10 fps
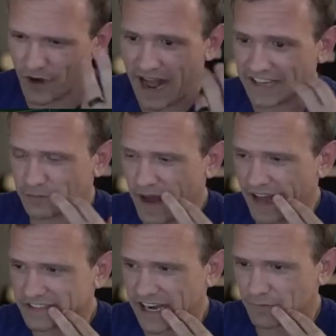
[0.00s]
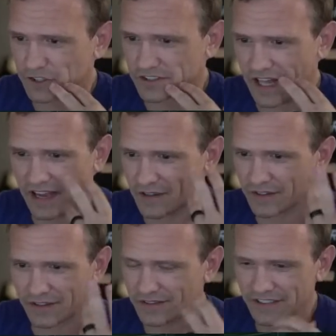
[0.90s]
aspects. And I'm just like,
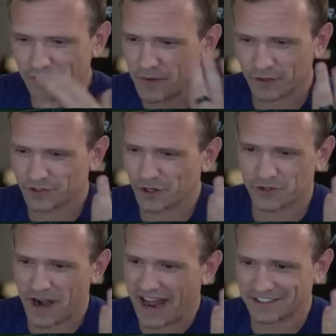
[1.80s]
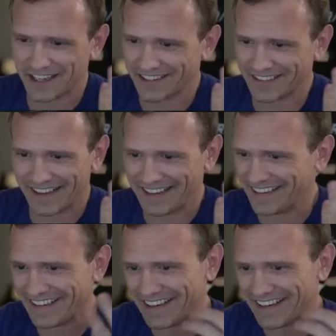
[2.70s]
these people are so tragic. Like